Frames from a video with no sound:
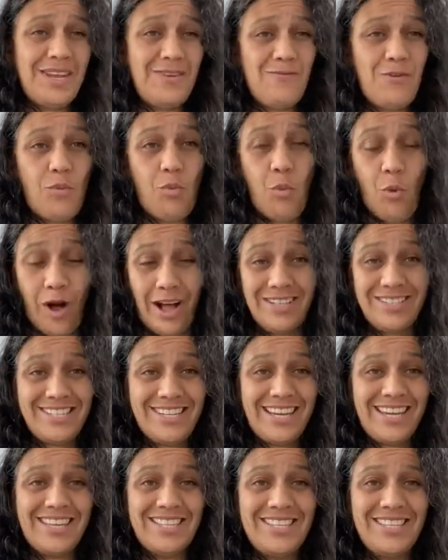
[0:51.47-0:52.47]
even want
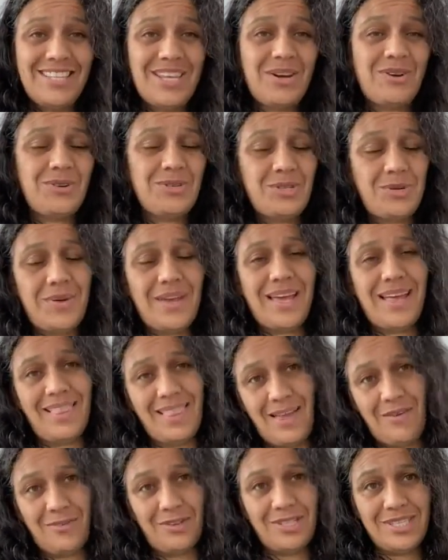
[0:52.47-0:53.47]
to consider doing a
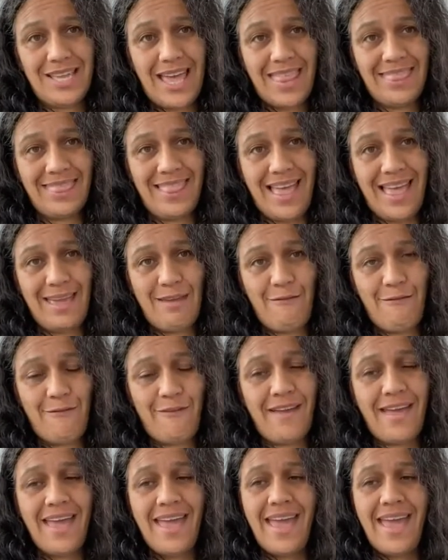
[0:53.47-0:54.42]
level 10 life.